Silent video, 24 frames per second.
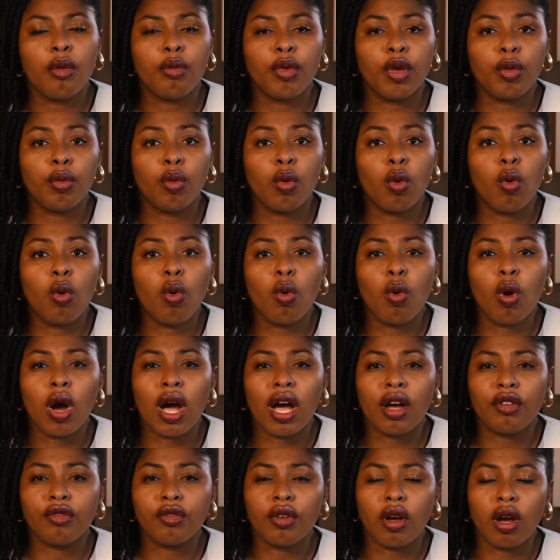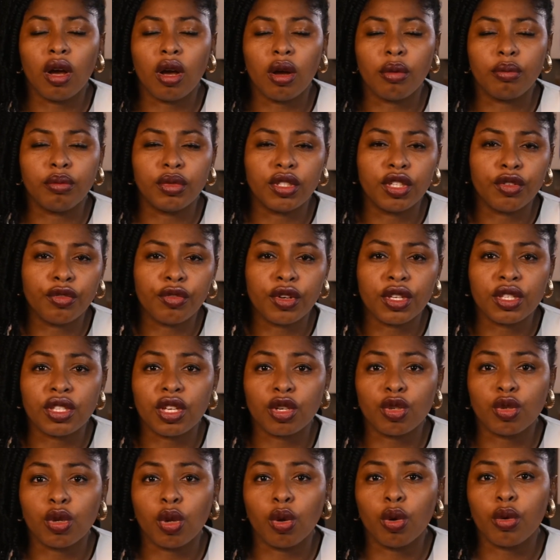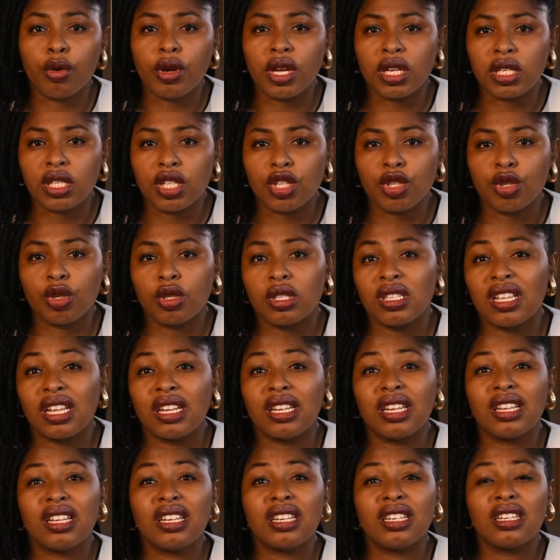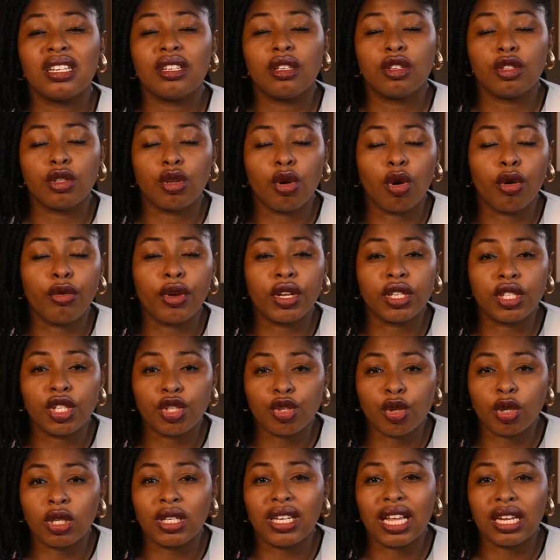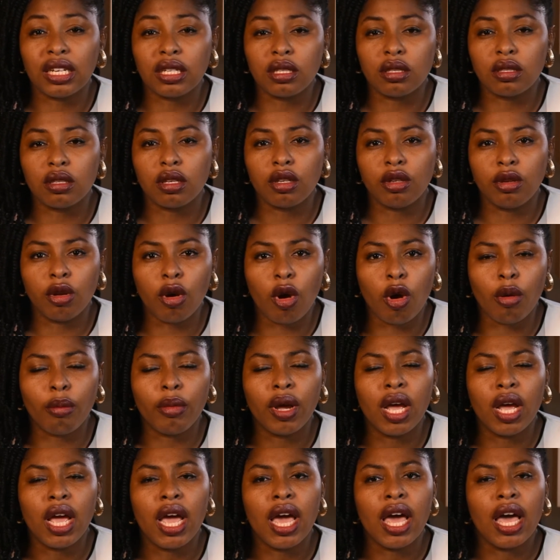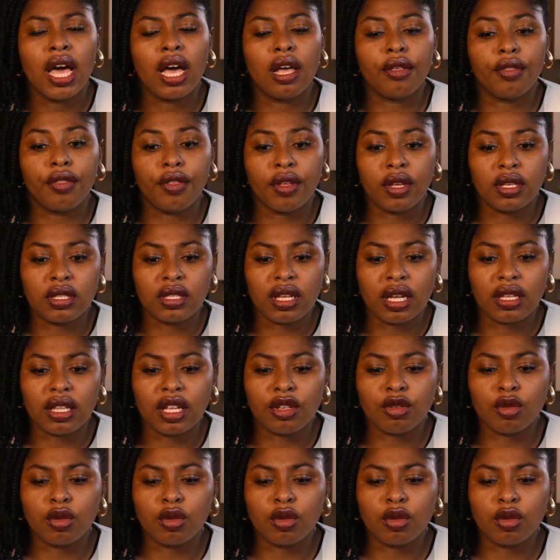people who have different sexual orientation than is the norm, and things like that.